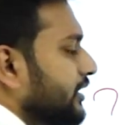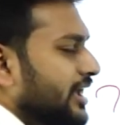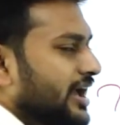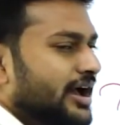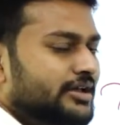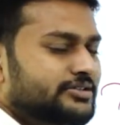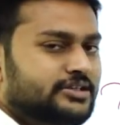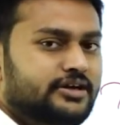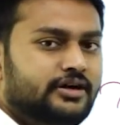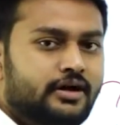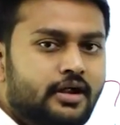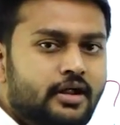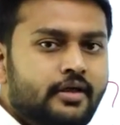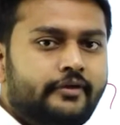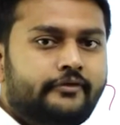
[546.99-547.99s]
Yeah, sir.
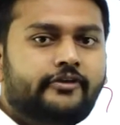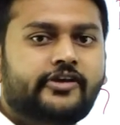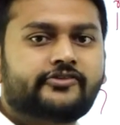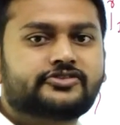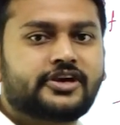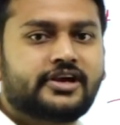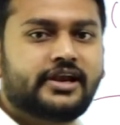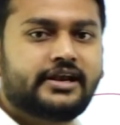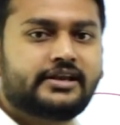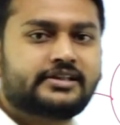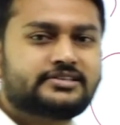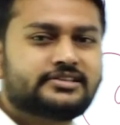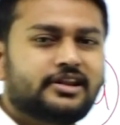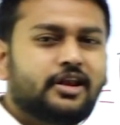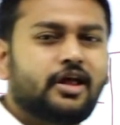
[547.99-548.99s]
We have studied
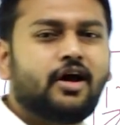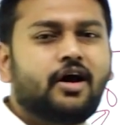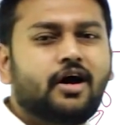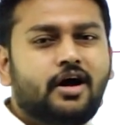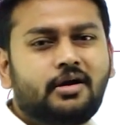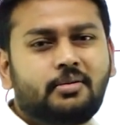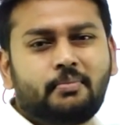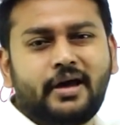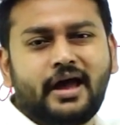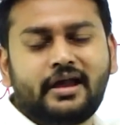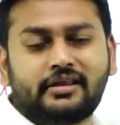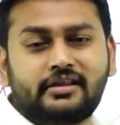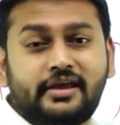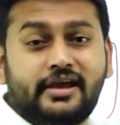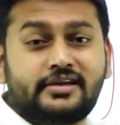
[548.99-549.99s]
this in a long back,
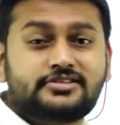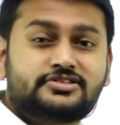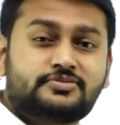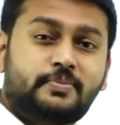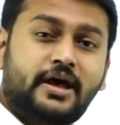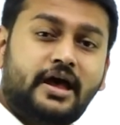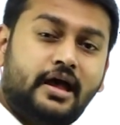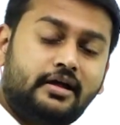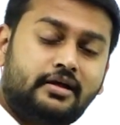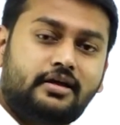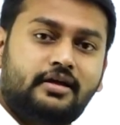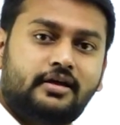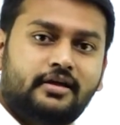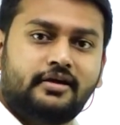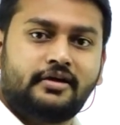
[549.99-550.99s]
in ages back,
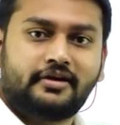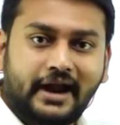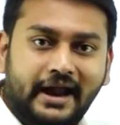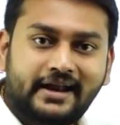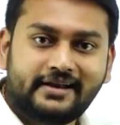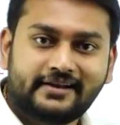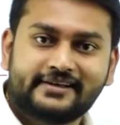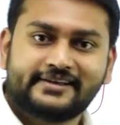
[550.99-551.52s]
right?